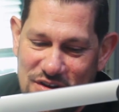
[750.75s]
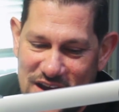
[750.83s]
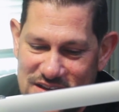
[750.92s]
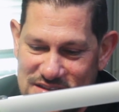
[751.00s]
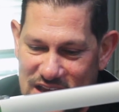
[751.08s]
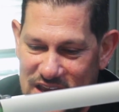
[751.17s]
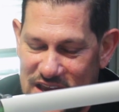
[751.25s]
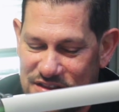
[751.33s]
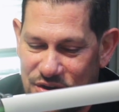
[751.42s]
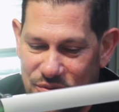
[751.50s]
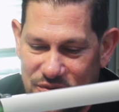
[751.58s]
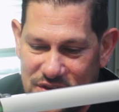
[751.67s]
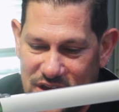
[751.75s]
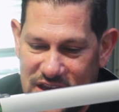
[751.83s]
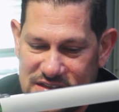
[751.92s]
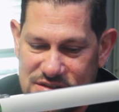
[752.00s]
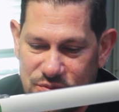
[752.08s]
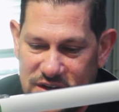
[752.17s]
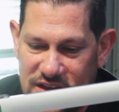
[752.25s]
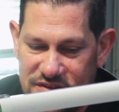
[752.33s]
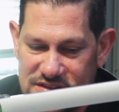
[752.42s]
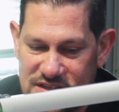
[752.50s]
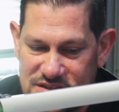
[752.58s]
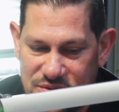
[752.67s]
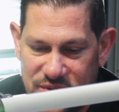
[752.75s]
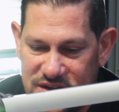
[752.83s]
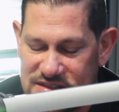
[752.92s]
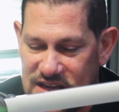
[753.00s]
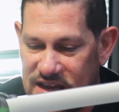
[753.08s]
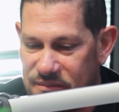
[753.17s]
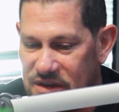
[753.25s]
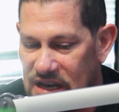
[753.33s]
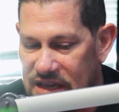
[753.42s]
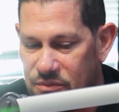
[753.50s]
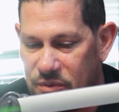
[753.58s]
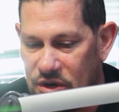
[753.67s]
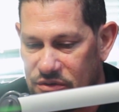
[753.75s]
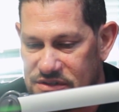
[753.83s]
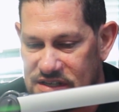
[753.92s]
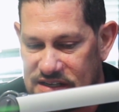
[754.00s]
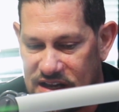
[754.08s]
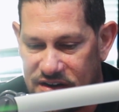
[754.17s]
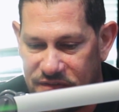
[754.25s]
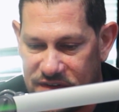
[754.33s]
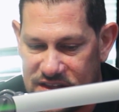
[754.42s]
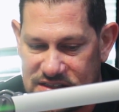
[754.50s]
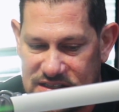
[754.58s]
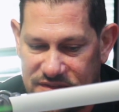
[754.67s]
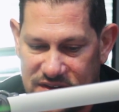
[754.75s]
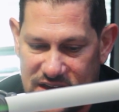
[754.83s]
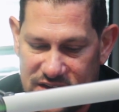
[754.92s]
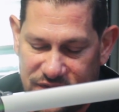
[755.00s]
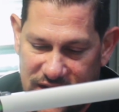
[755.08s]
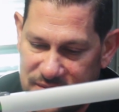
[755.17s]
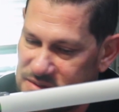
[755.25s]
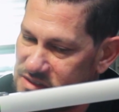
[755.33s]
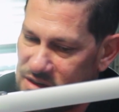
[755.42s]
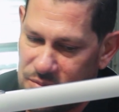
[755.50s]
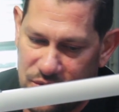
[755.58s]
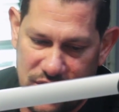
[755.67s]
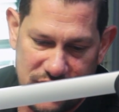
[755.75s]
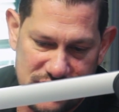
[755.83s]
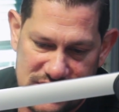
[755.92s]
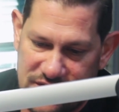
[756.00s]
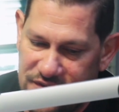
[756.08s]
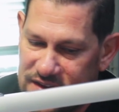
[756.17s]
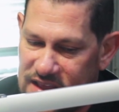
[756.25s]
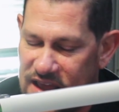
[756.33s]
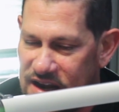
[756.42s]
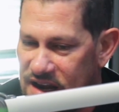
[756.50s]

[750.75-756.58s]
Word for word: guys, we live in such a weird time, and like we don't sit down in front of the TV as families anymore and do stuff like that.